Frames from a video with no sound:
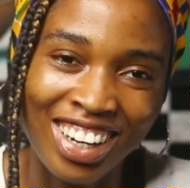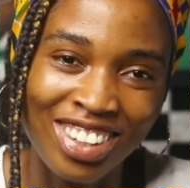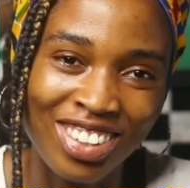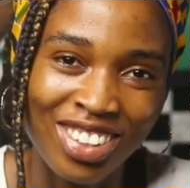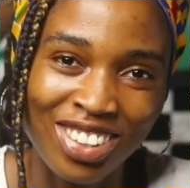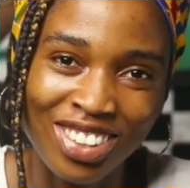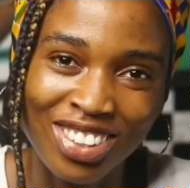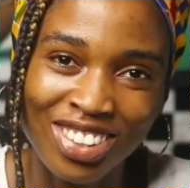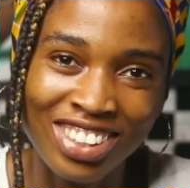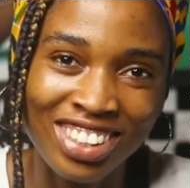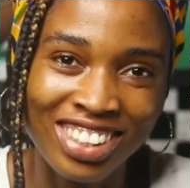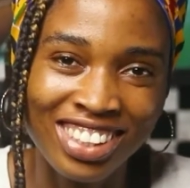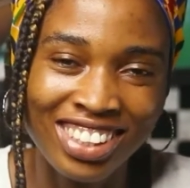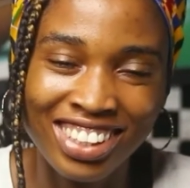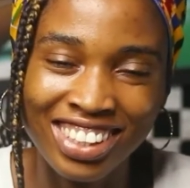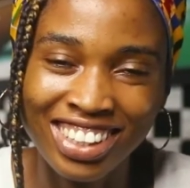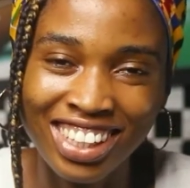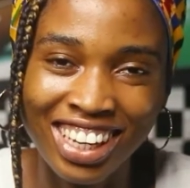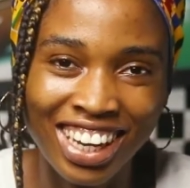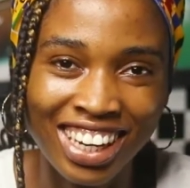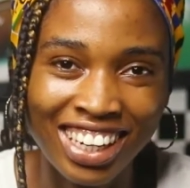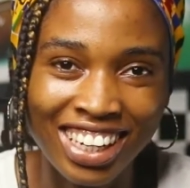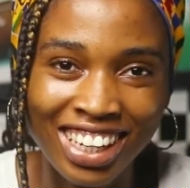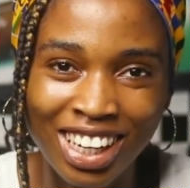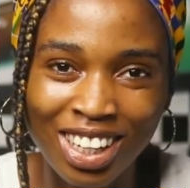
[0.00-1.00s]
cannot use
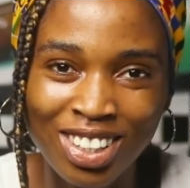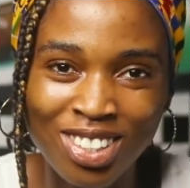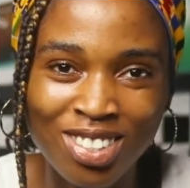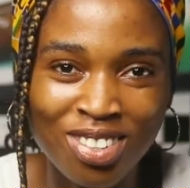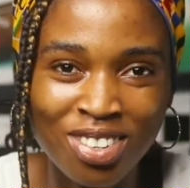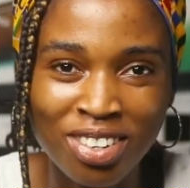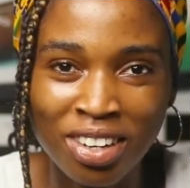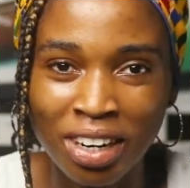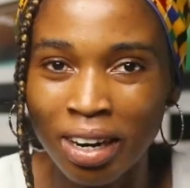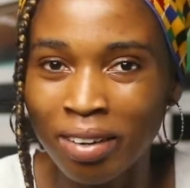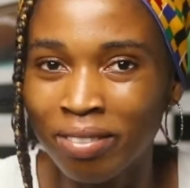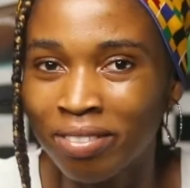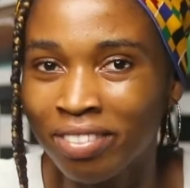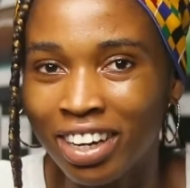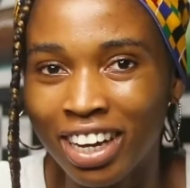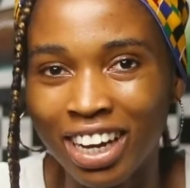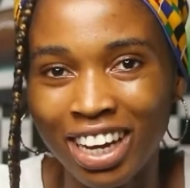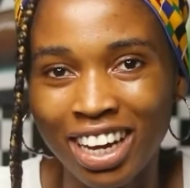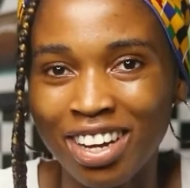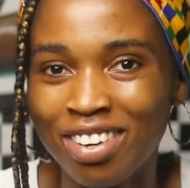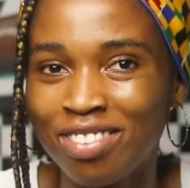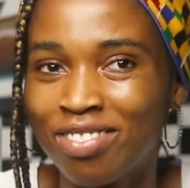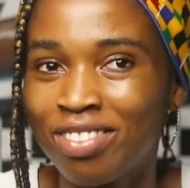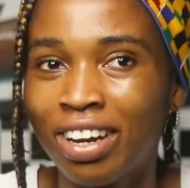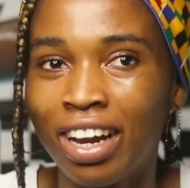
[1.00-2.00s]
a day to cram
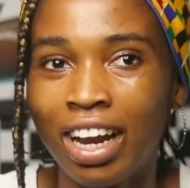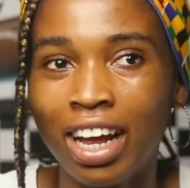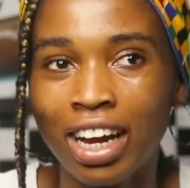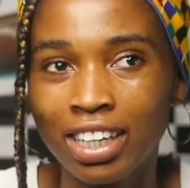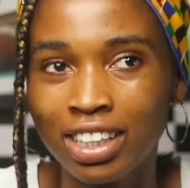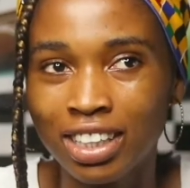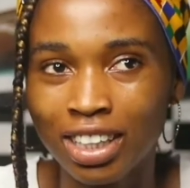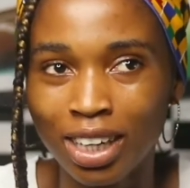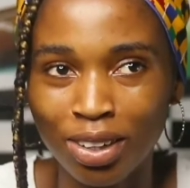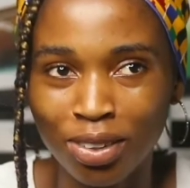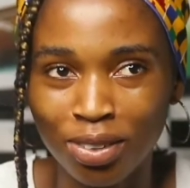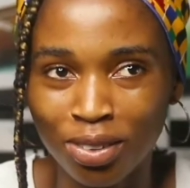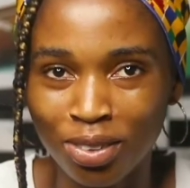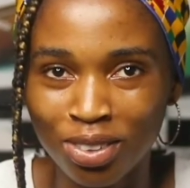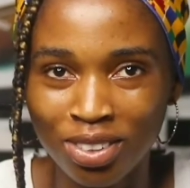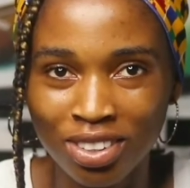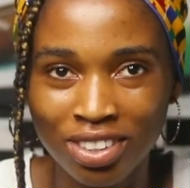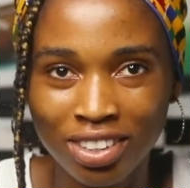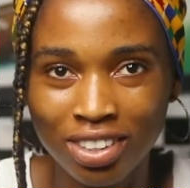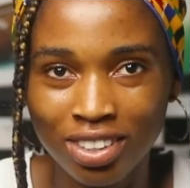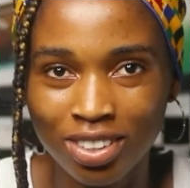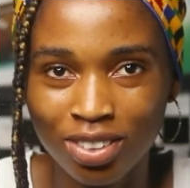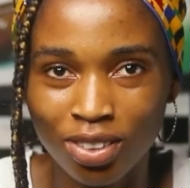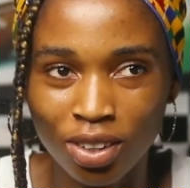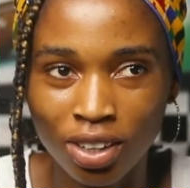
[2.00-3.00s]
every lecture
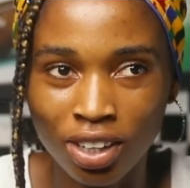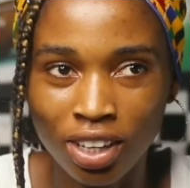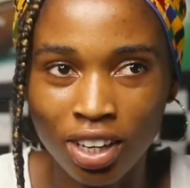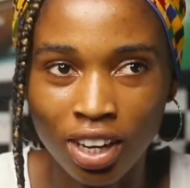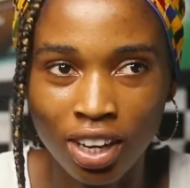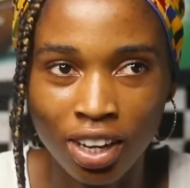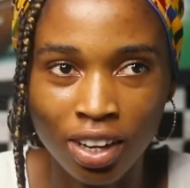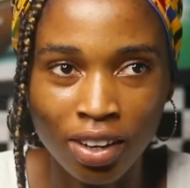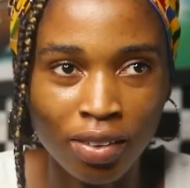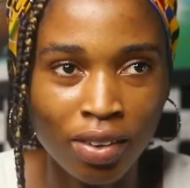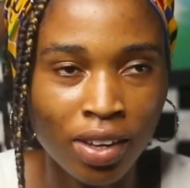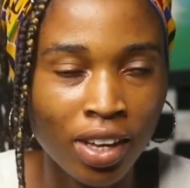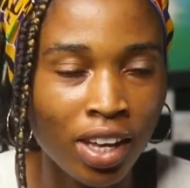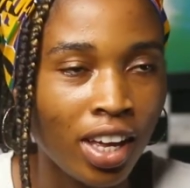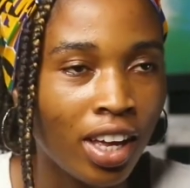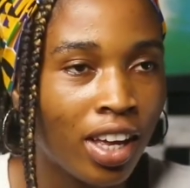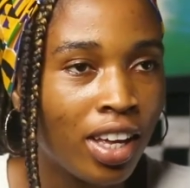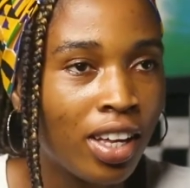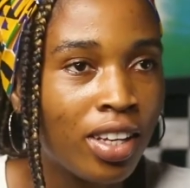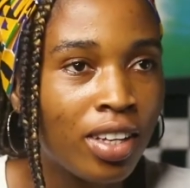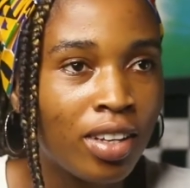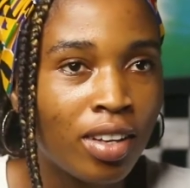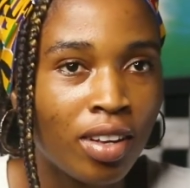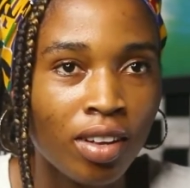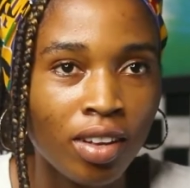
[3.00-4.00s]
notes. Okay,
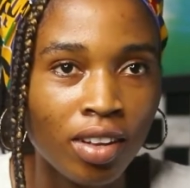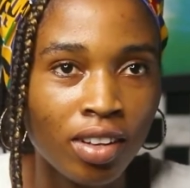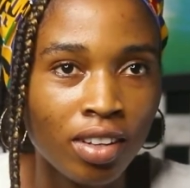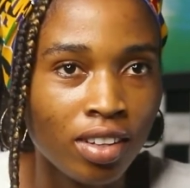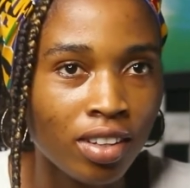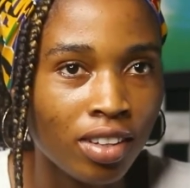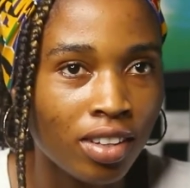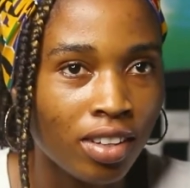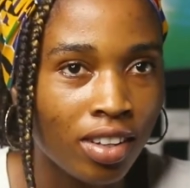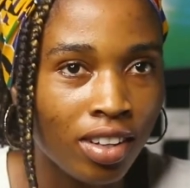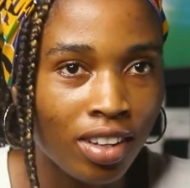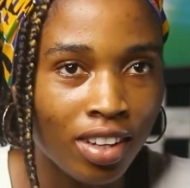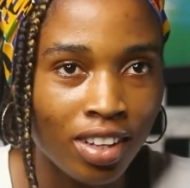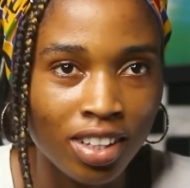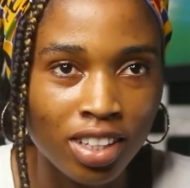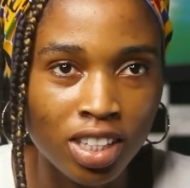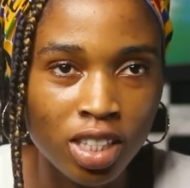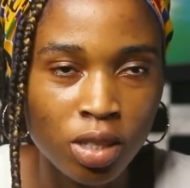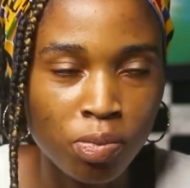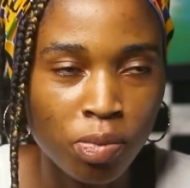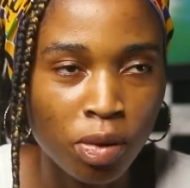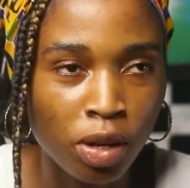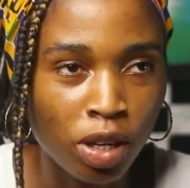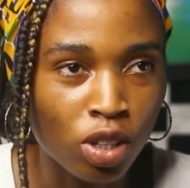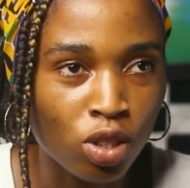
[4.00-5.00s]

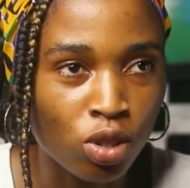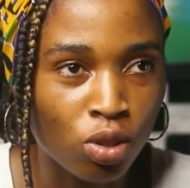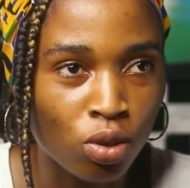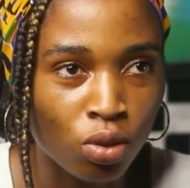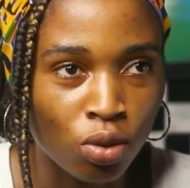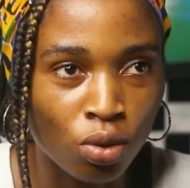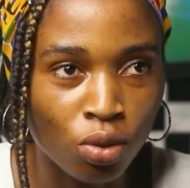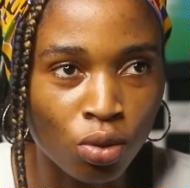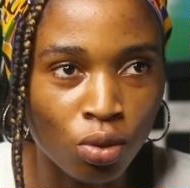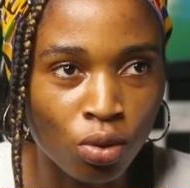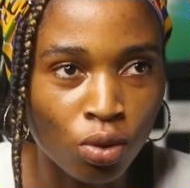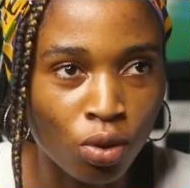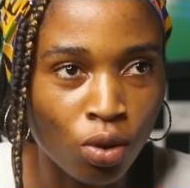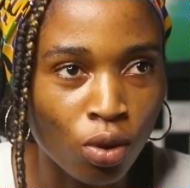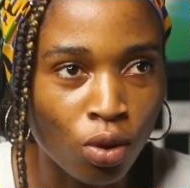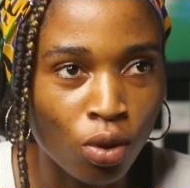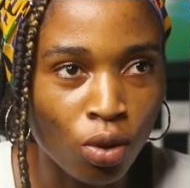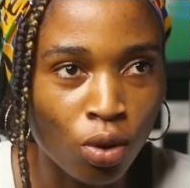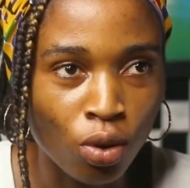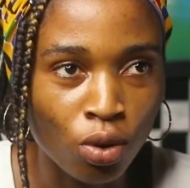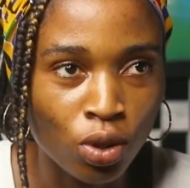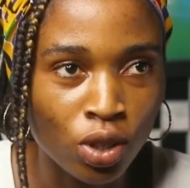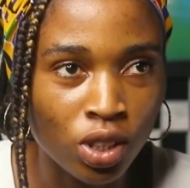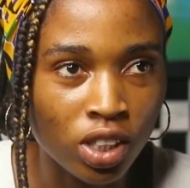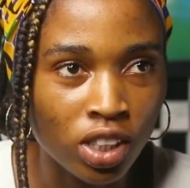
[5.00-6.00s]
speak to
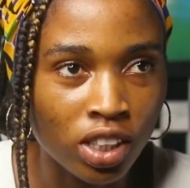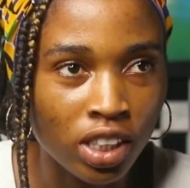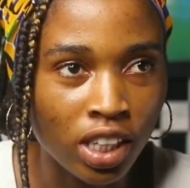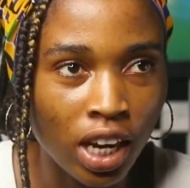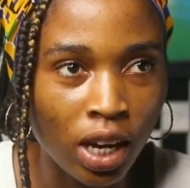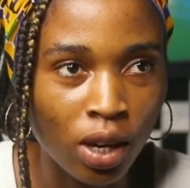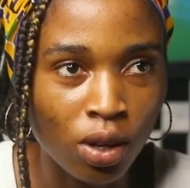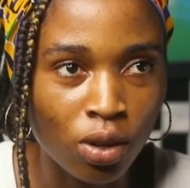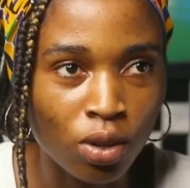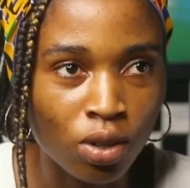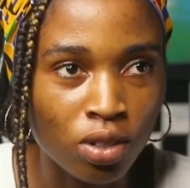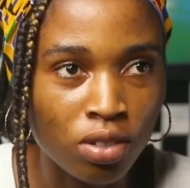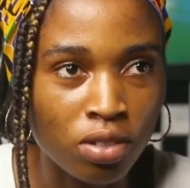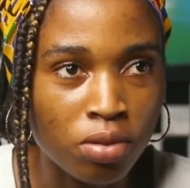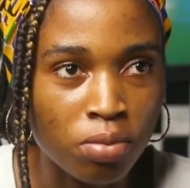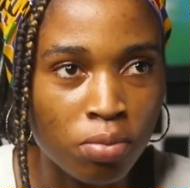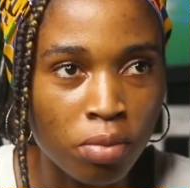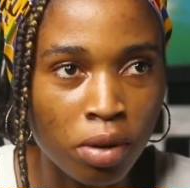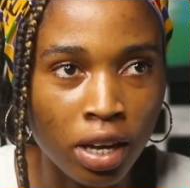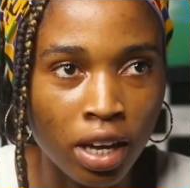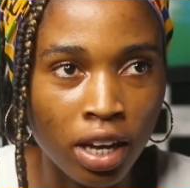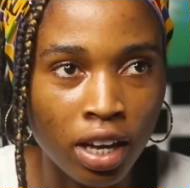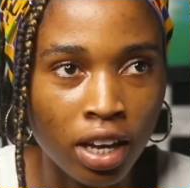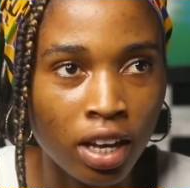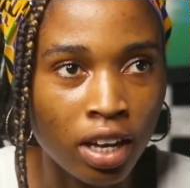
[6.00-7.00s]
all senior course
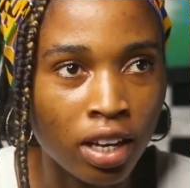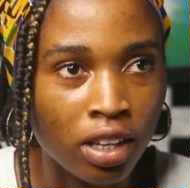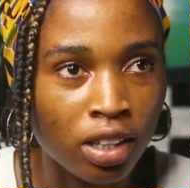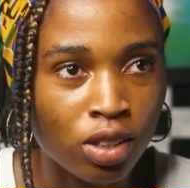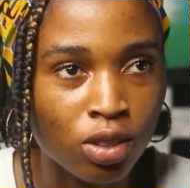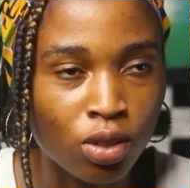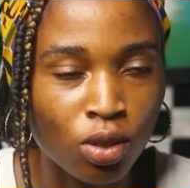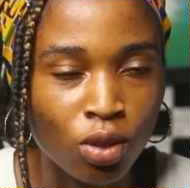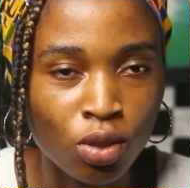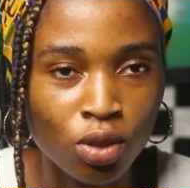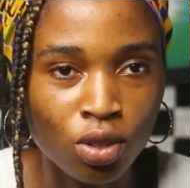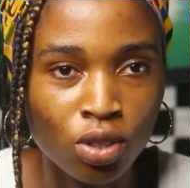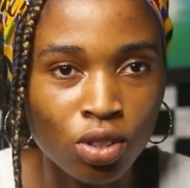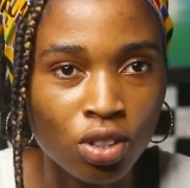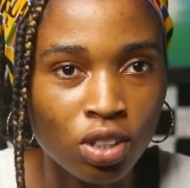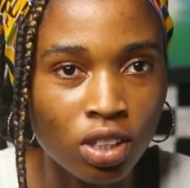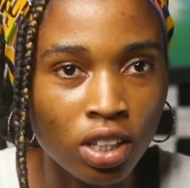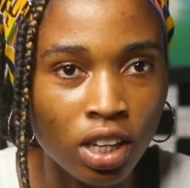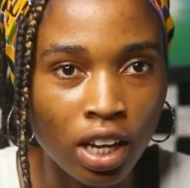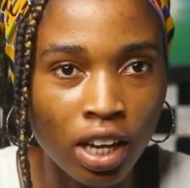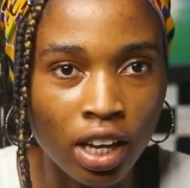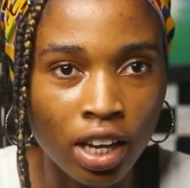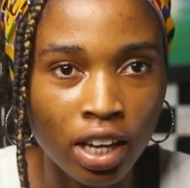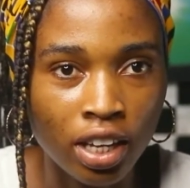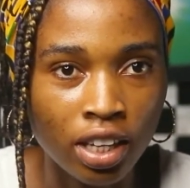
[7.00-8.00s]
mates, all
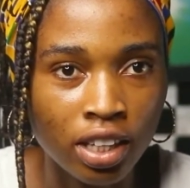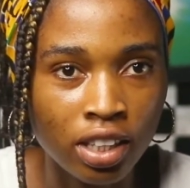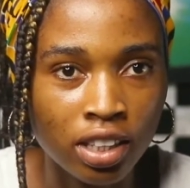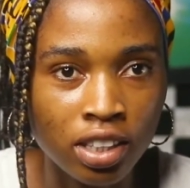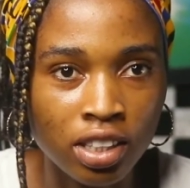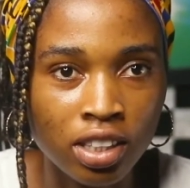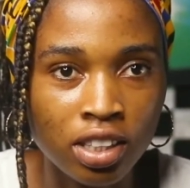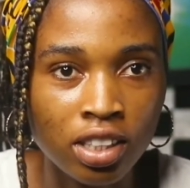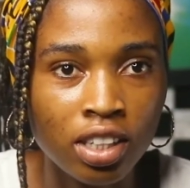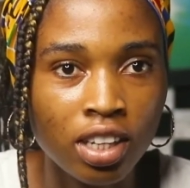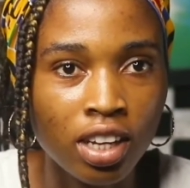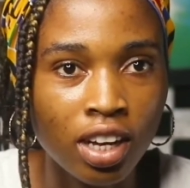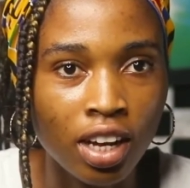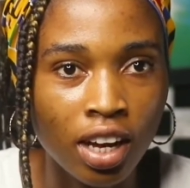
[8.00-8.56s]
students.